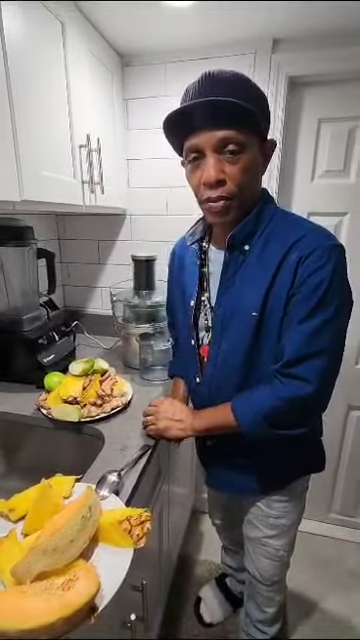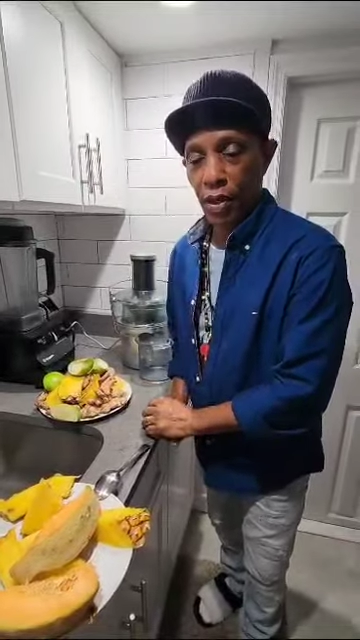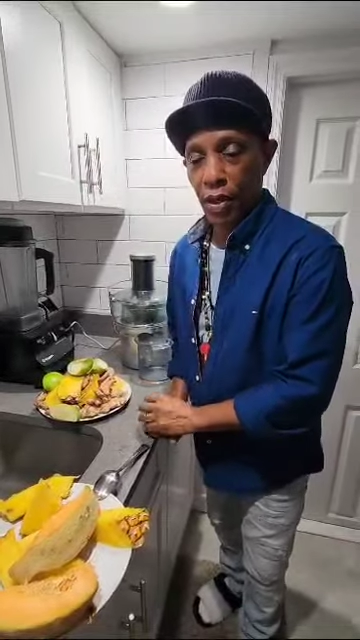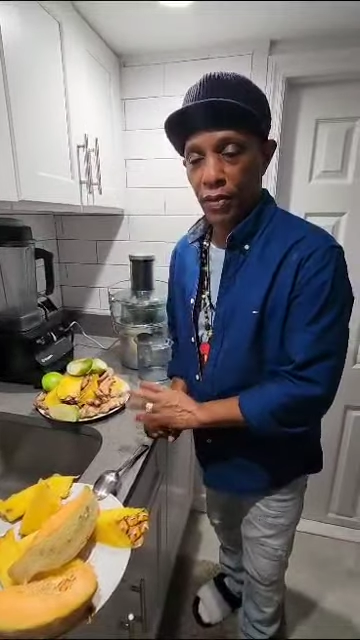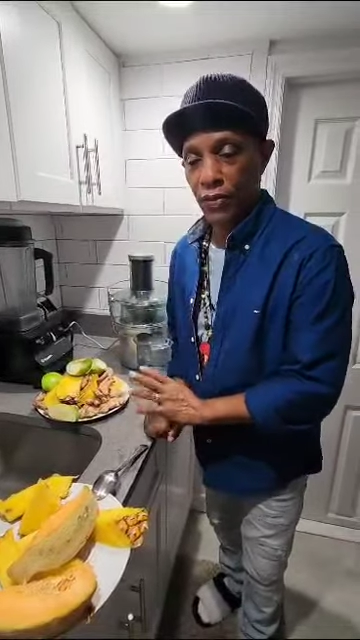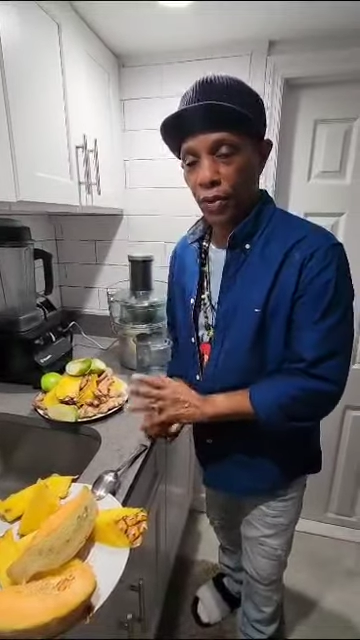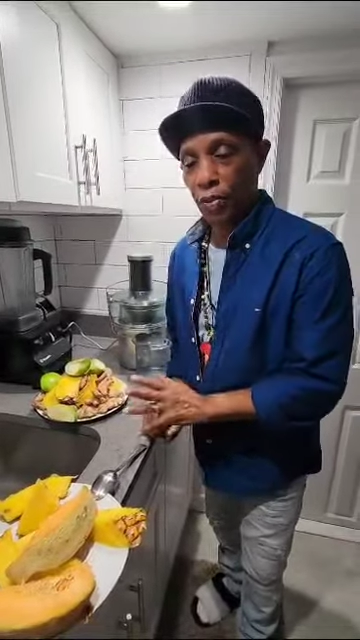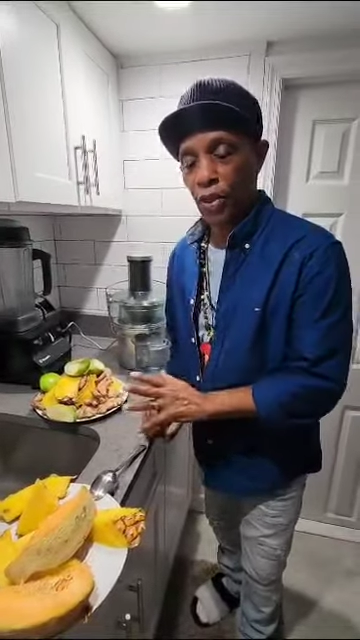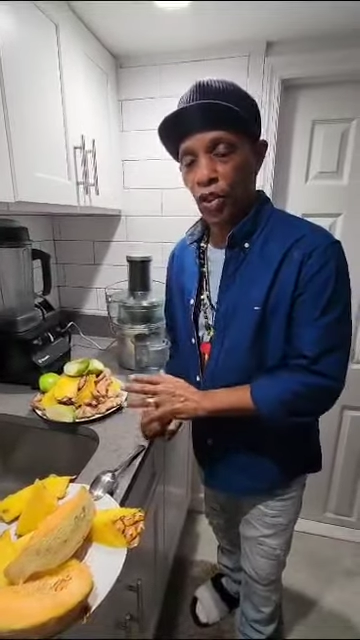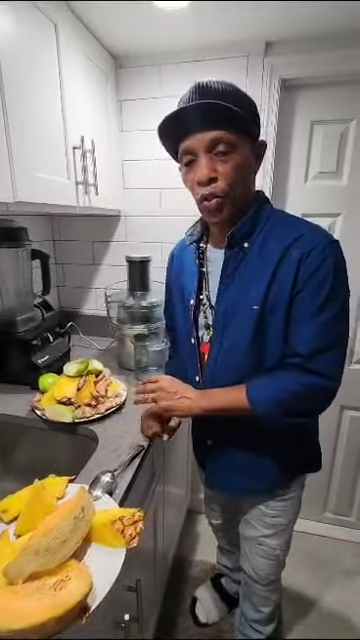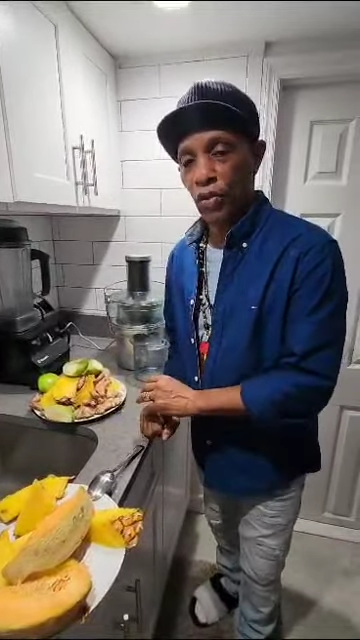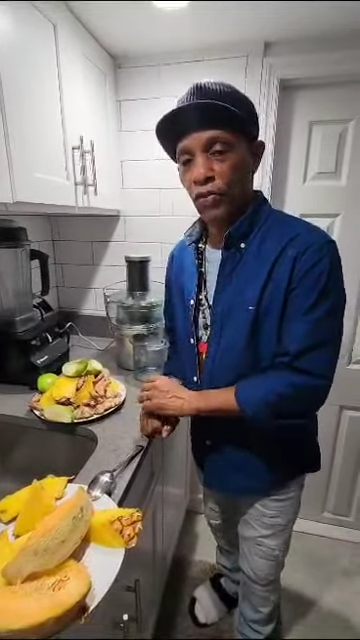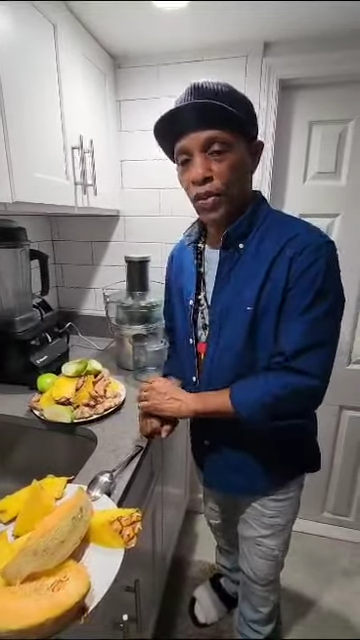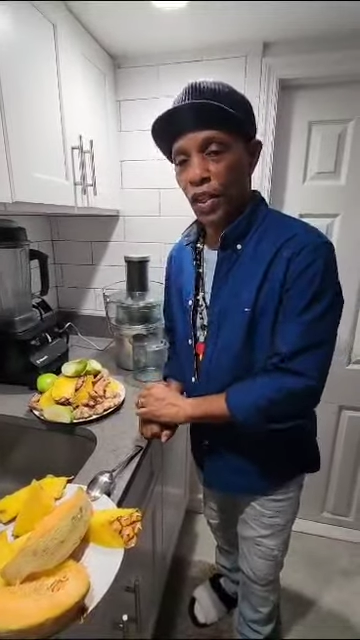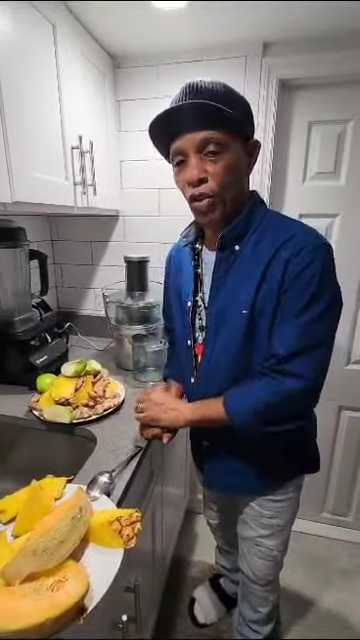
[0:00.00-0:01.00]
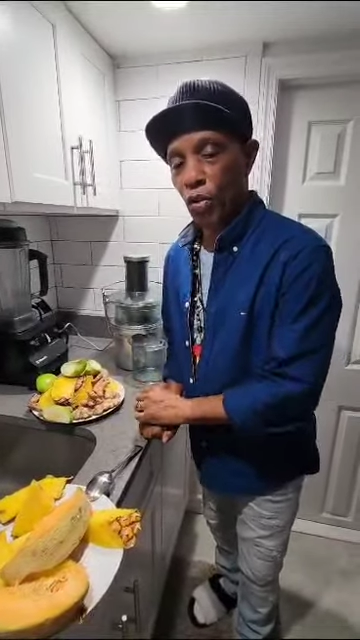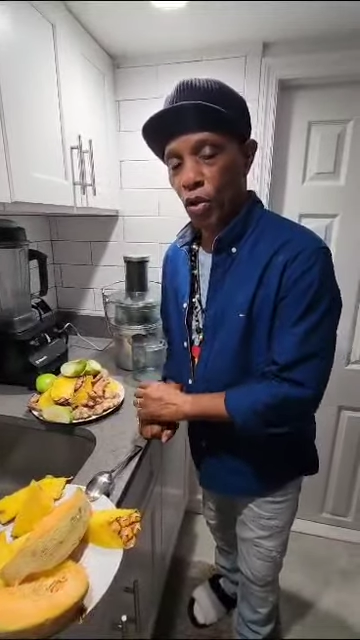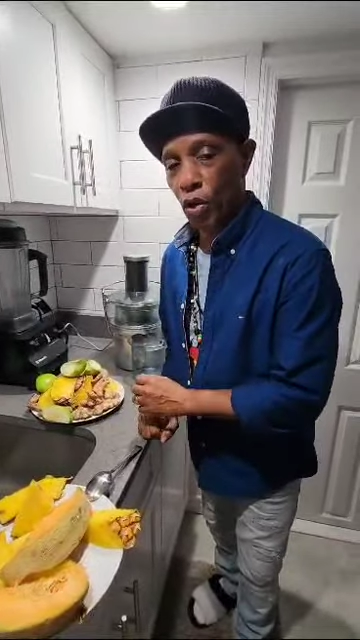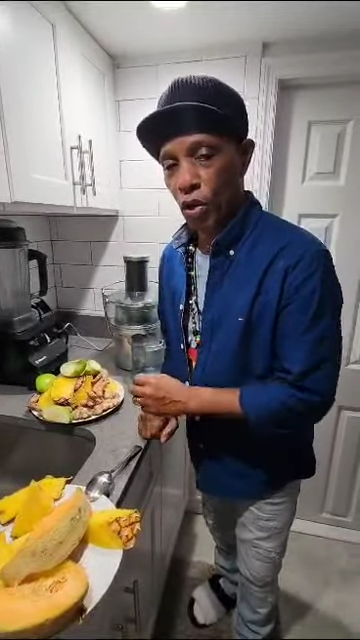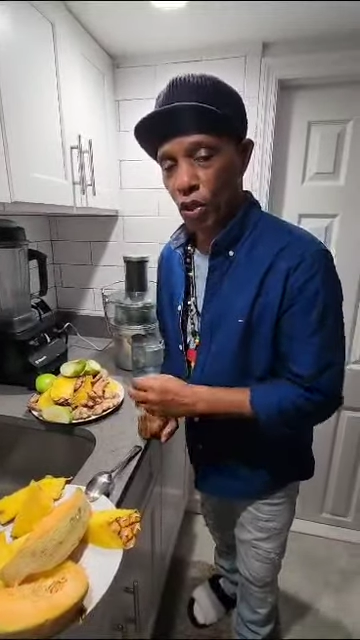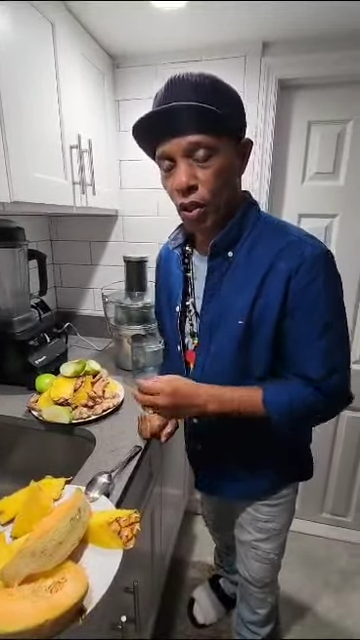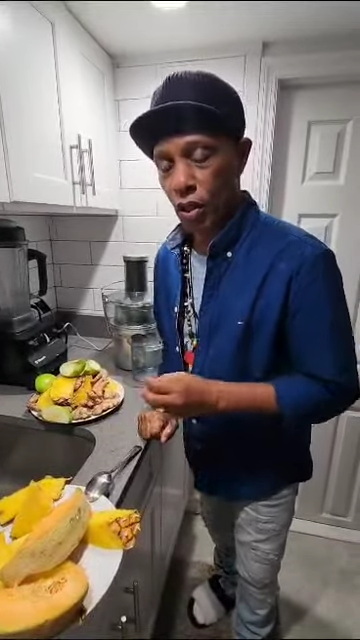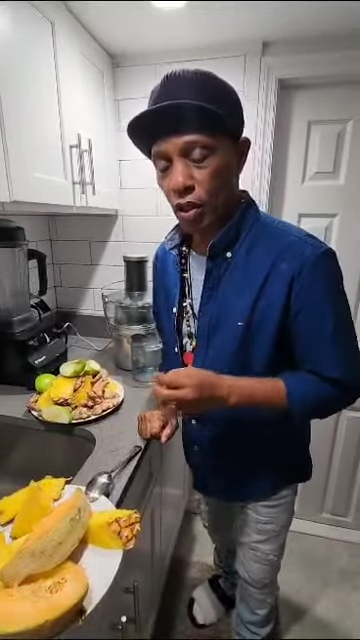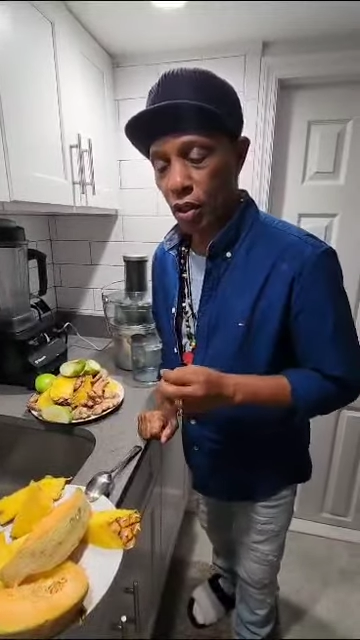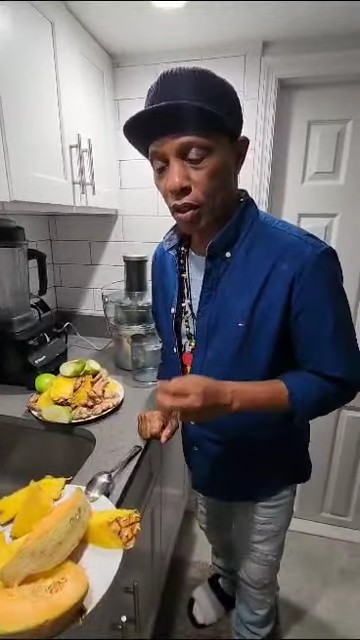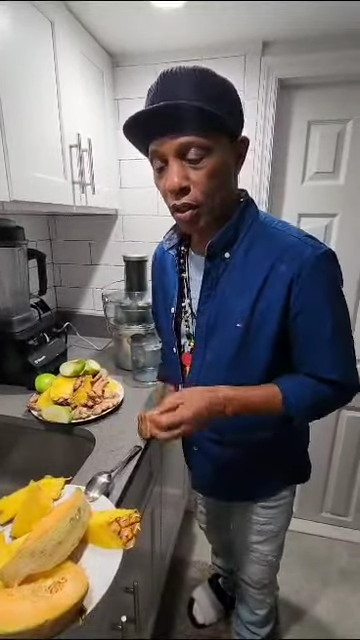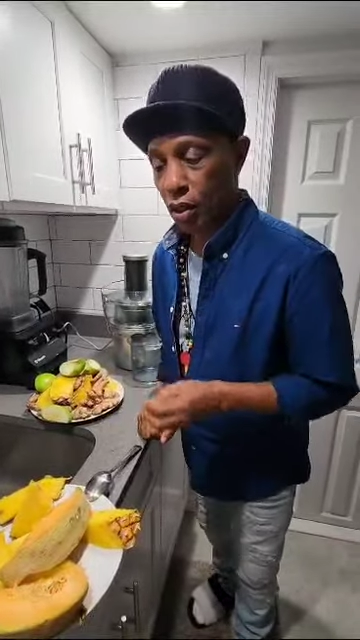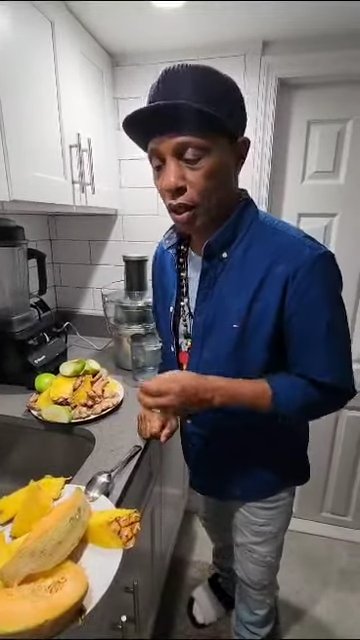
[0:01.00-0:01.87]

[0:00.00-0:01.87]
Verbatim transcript: a, very short video on